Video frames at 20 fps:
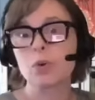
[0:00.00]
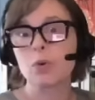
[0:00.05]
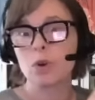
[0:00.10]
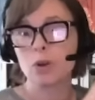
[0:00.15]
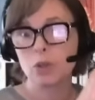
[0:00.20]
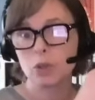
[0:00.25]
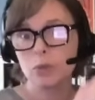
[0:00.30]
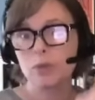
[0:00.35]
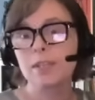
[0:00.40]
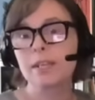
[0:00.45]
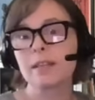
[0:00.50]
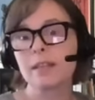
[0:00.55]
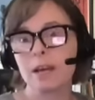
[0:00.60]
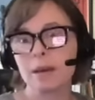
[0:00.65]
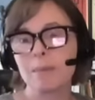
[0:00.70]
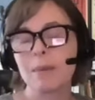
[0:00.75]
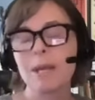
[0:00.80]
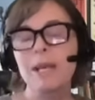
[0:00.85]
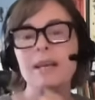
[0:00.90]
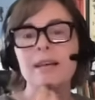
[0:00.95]
or using
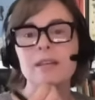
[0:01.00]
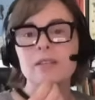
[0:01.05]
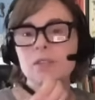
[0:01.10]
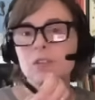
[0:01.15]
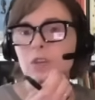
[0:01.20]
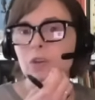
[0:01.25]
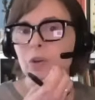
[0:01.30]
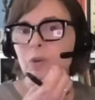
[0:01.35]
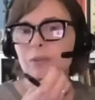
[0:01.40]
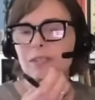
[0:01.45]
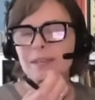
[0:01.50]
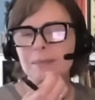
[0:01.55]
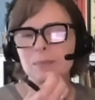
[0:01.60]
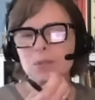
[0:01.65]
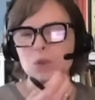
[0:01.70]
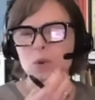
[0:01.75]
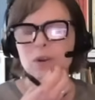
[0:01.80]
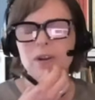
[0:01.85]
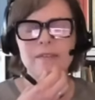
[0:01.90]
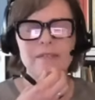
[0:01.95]
them as you know some
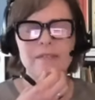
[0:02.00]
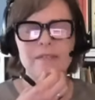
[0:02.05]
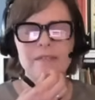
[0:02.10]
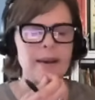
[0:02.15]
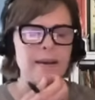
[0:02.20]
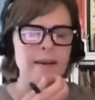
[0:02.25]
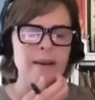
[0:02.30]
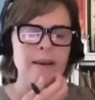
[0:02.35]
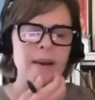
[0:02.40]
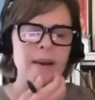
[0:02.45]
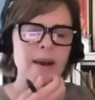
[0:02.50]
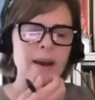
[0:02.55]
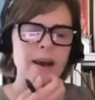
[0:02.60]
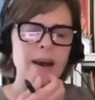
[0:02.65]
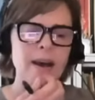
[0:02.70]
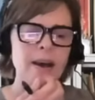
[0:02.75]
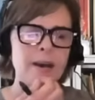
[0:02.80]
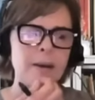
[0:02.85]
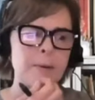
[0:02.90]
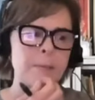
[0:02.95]
sort of a
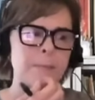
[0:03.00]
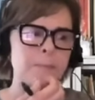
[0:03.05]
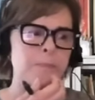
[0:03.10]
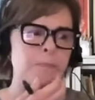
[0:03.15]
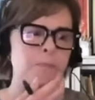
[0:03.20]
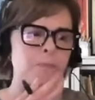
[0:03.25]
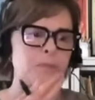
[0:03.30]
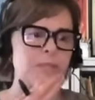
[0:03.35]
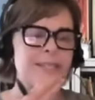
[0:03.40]
um,